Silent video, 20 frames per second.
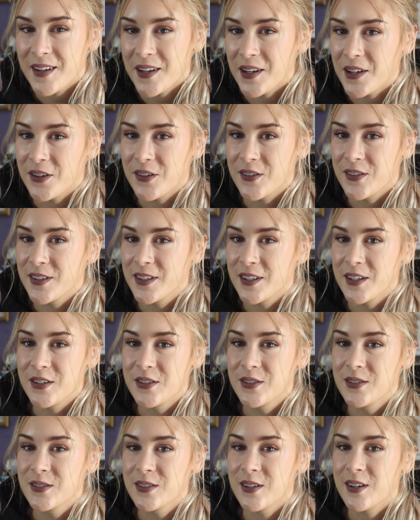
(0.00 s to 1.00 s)
I really
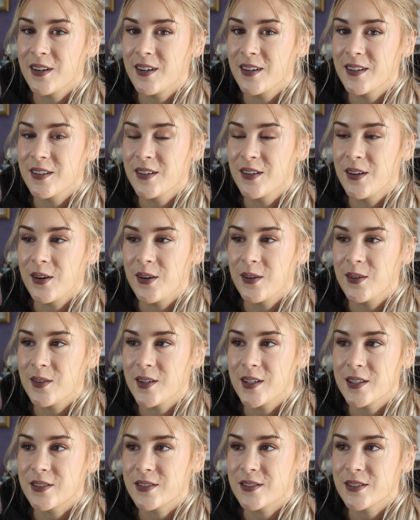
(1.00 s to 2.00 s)
do not know
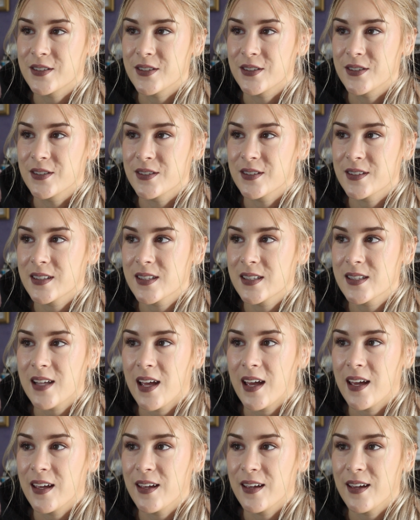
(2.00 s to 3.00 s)
what to
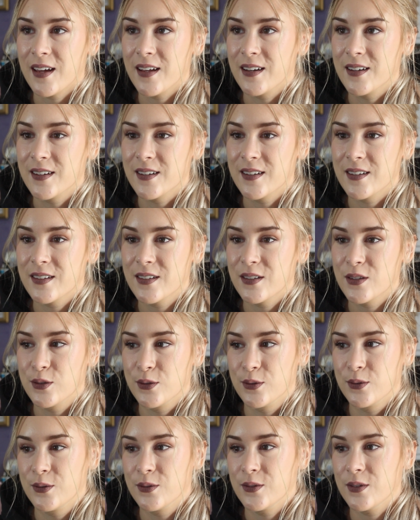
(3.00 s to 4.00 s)
say and
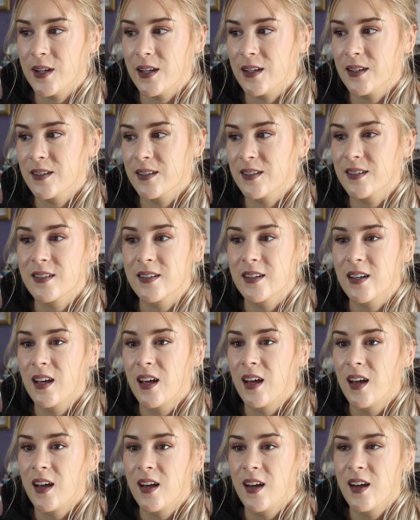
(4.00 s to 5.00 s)
do and
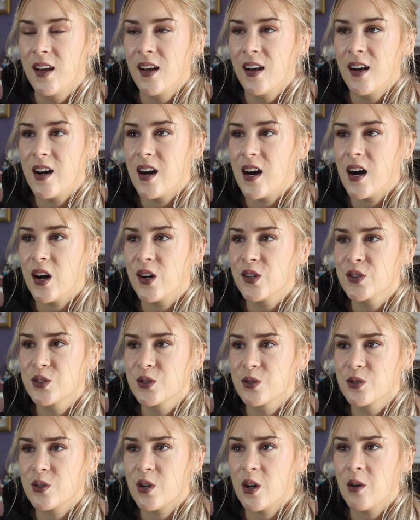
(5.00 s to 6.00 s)
how
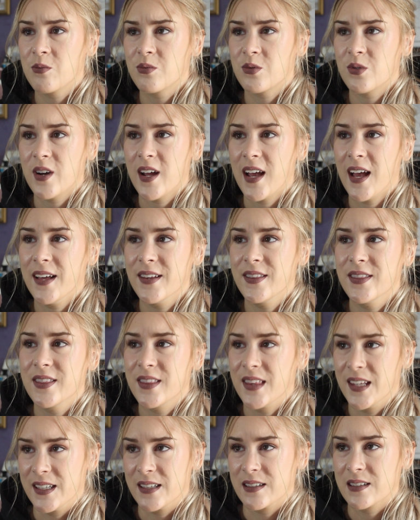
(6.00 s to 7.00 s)
to
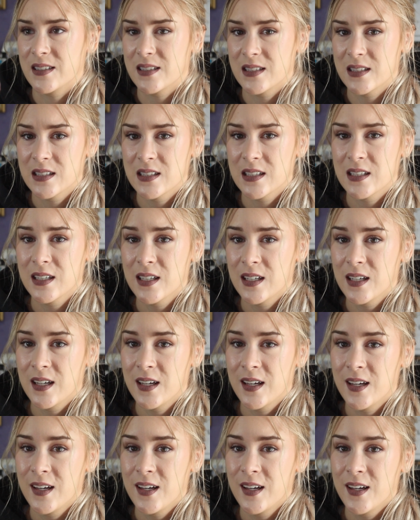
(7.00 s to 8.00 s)
comprehend this.
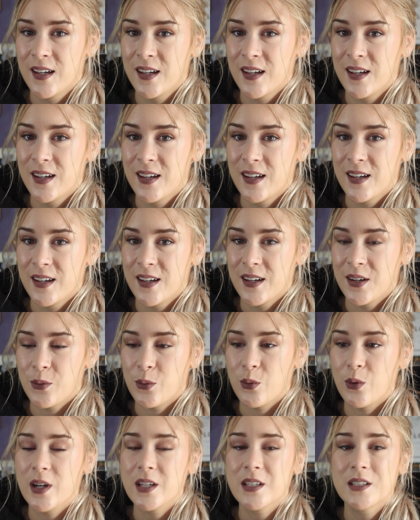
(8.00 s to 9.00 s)

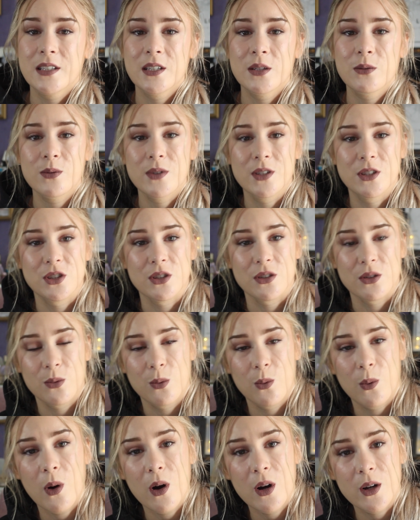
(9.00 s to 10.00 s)
What did we just
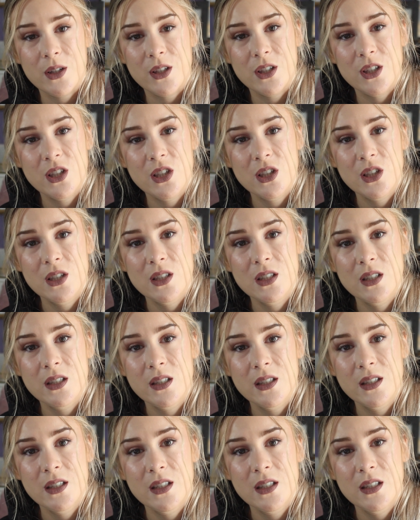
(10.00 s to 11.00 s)
watch?
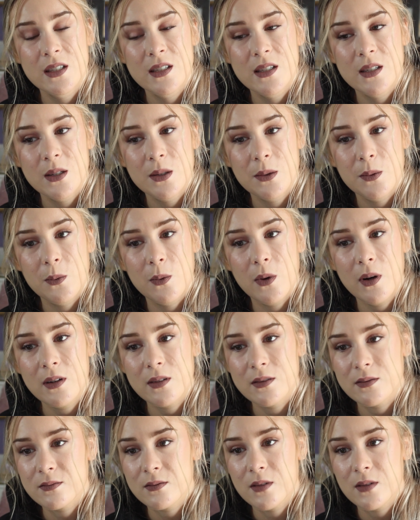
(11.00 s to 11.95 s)
What?